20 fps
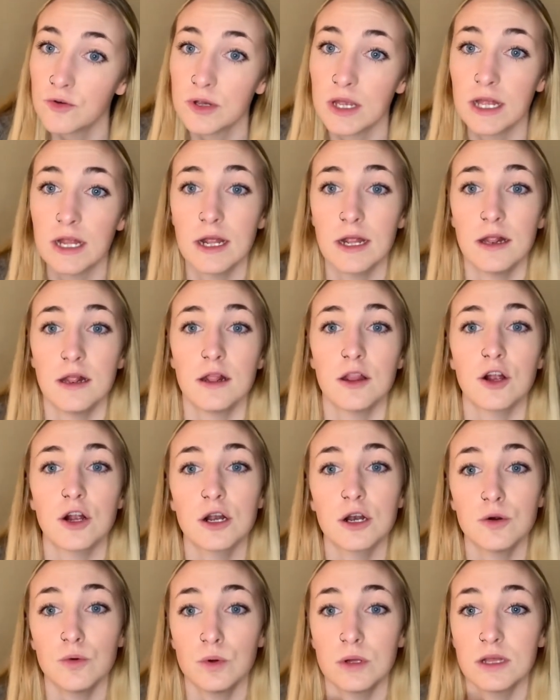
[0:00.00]
and they're
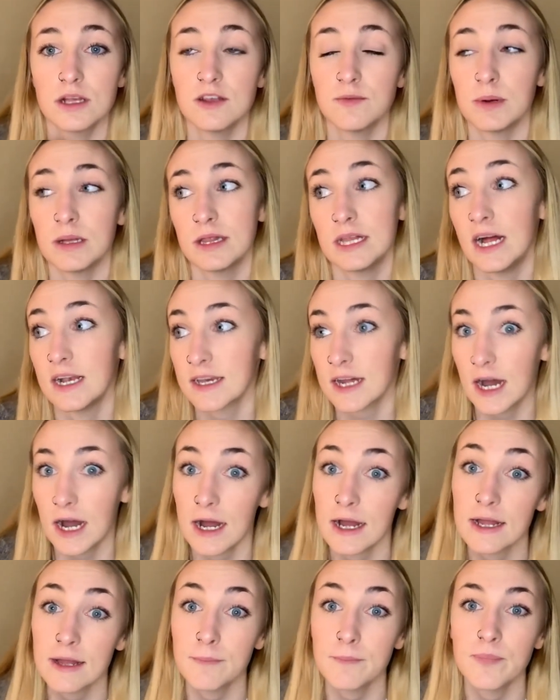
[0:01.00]
gonna really spend that
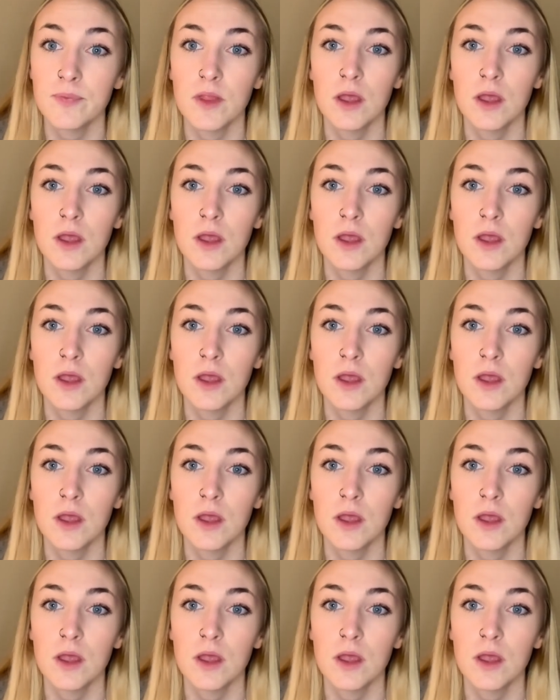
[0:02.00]
time